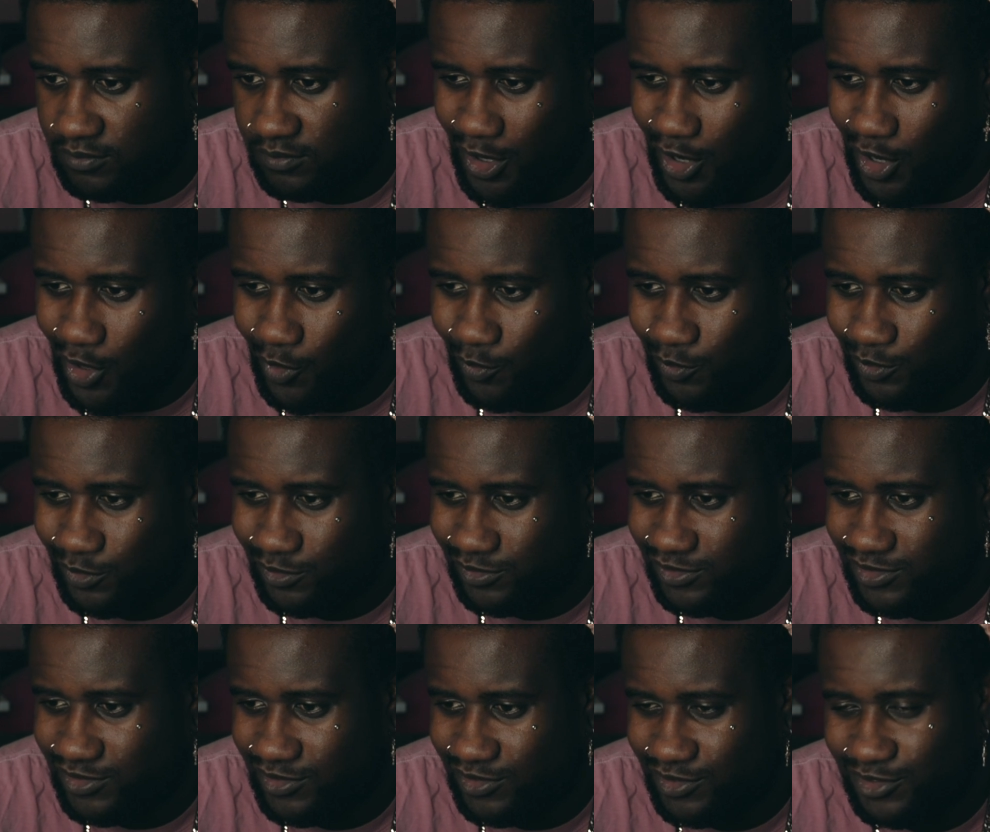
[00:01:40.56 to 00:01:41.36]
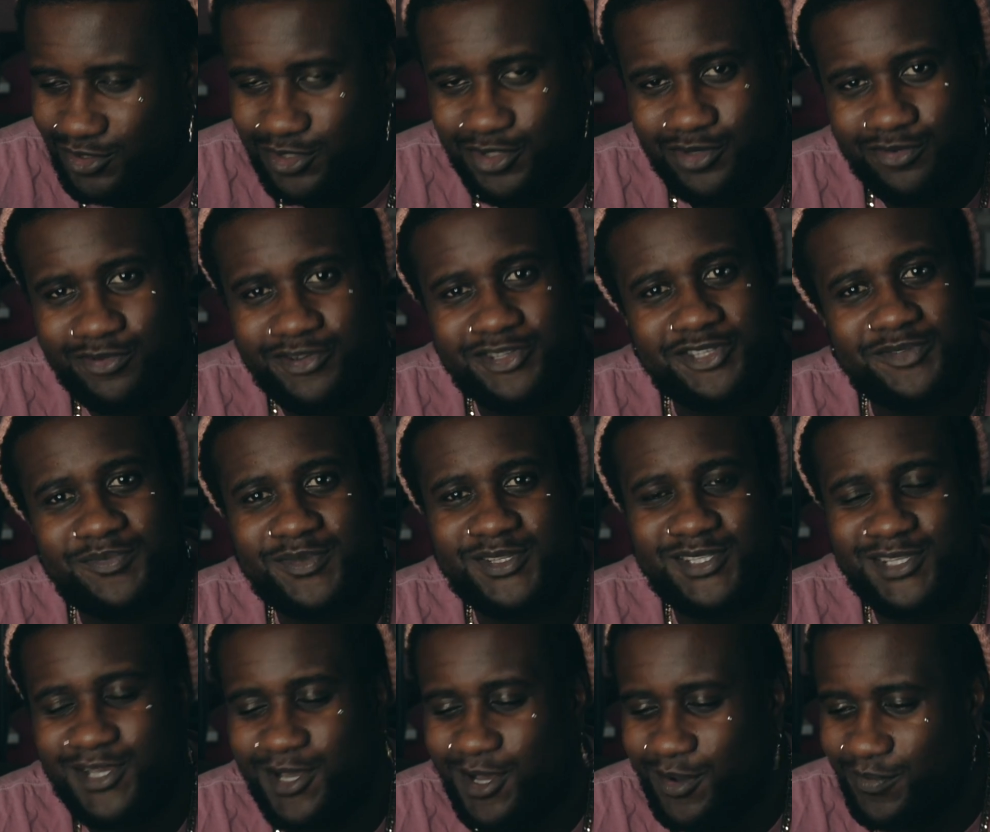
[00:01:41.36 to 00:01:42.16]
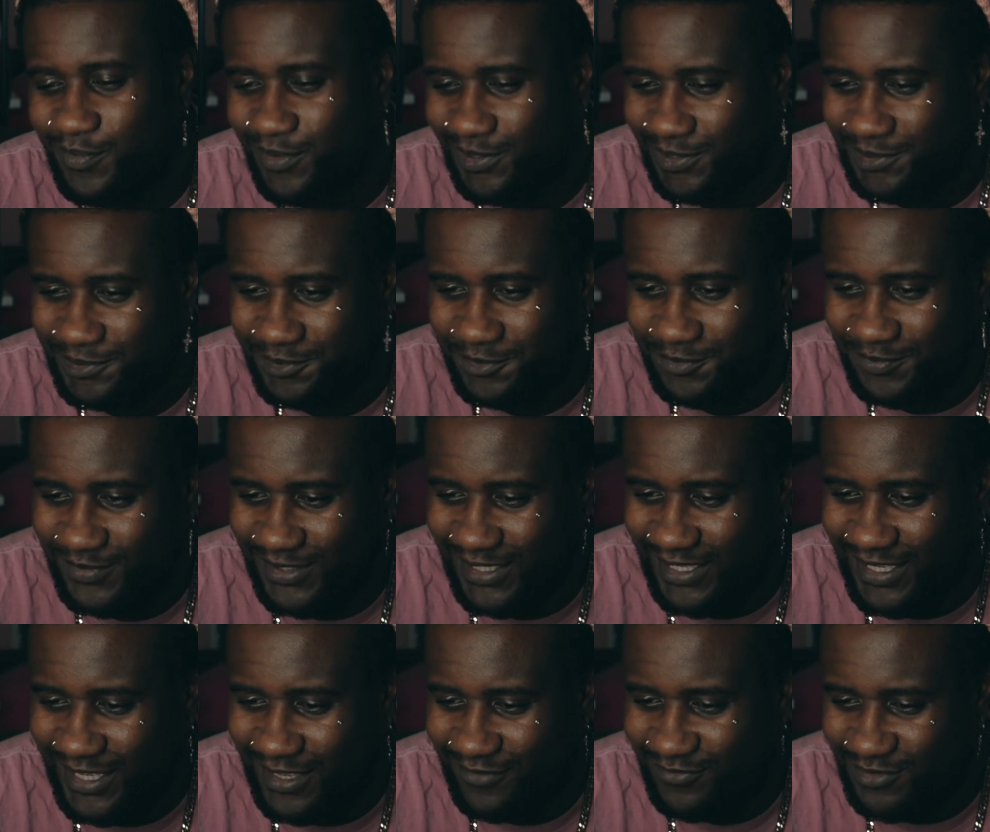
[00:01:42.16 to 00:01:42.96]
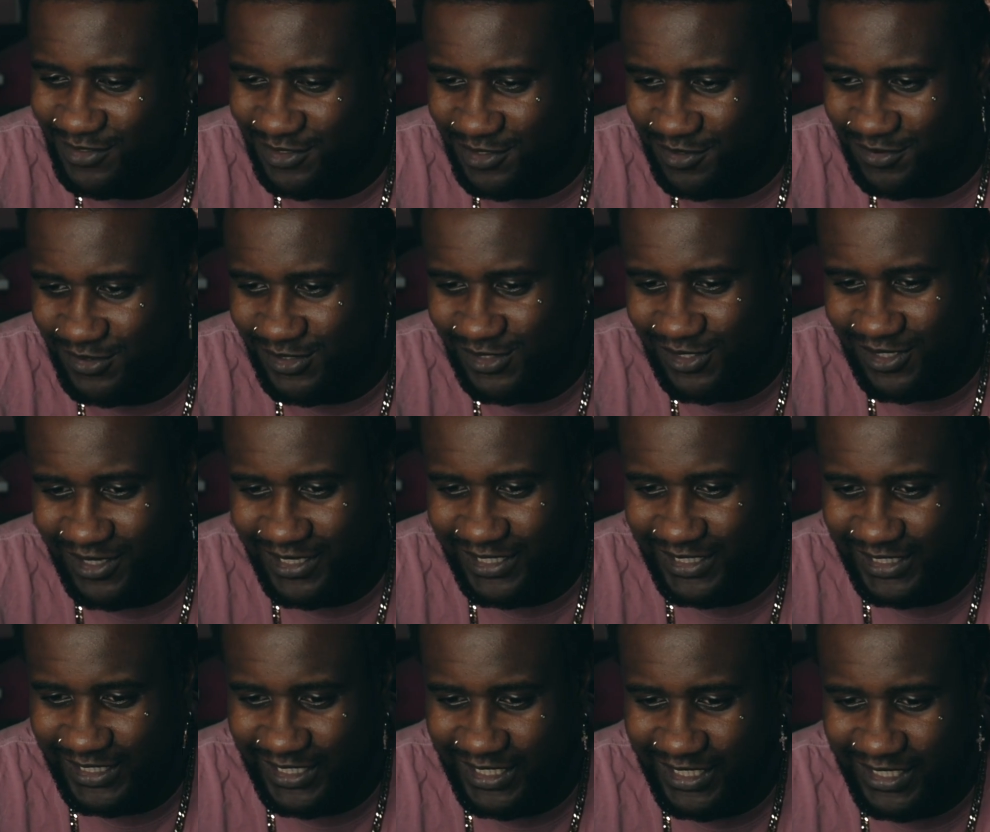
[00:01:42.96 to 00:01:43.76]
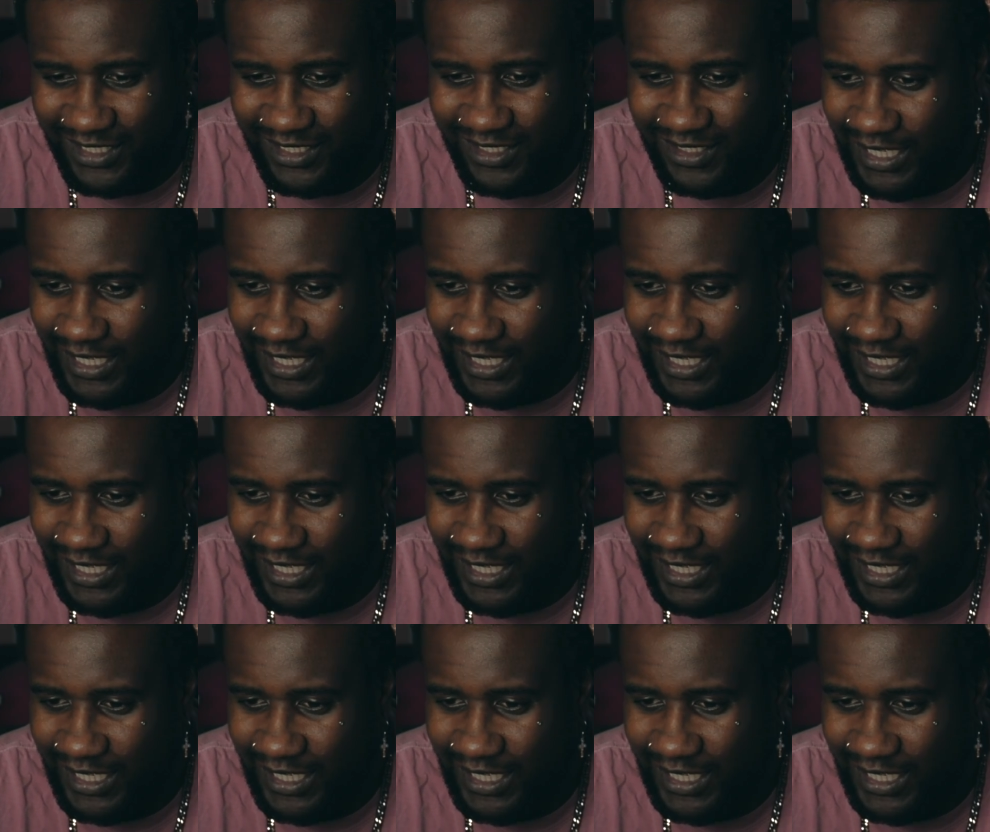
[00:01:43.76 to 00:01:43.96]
but we'll just Christmas it up a little bit ever so slightly.